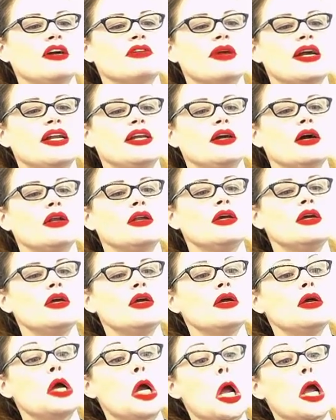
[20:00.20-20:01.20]
Radeon.
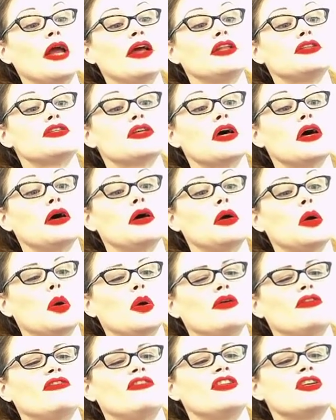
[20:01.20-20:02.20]
It's a
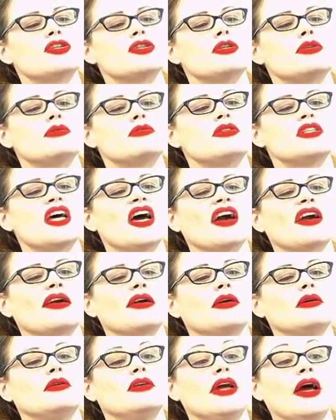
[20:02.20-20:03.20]
VisionTek.
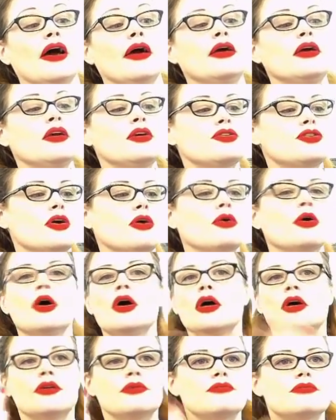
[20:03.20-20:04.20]
Yeah. So
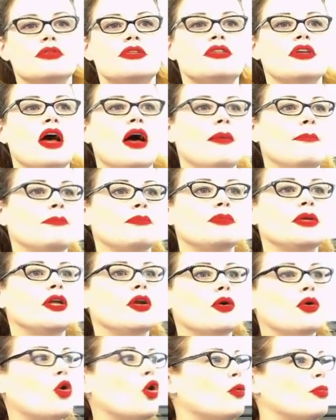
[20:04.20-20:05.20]
some you know
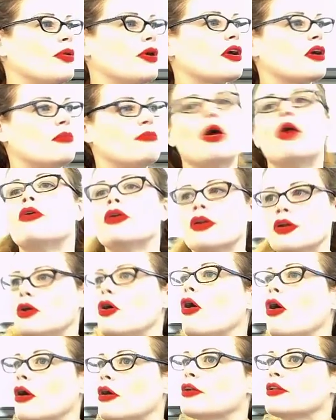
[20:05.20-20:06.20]
corporate component
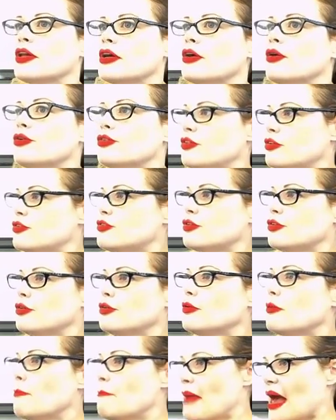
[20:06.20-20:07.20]
card that goes
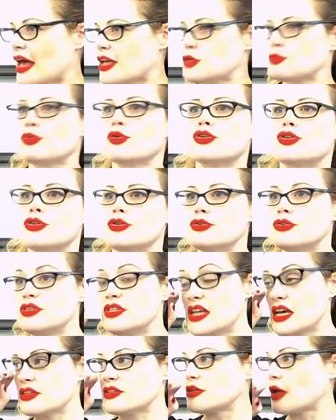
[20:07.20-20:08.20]
into mass-produced
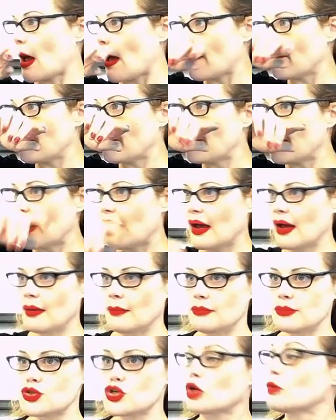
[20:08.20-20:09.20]
desktop
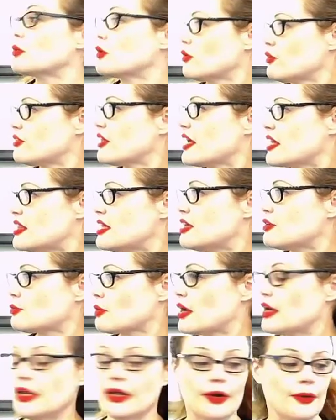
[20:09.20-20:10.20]
um, terminals like these right
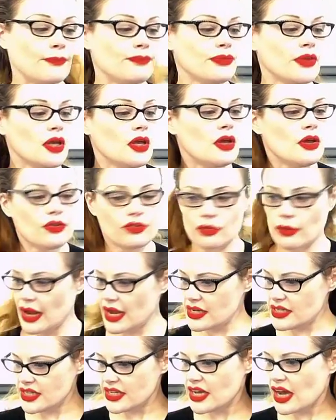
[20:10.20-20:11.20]
here. So
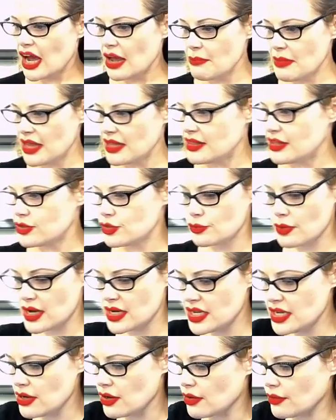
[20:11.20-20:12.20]
ATI made this right
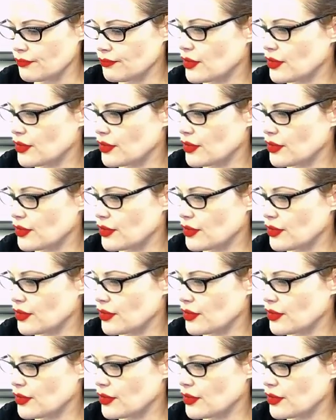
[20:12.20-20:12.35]
here.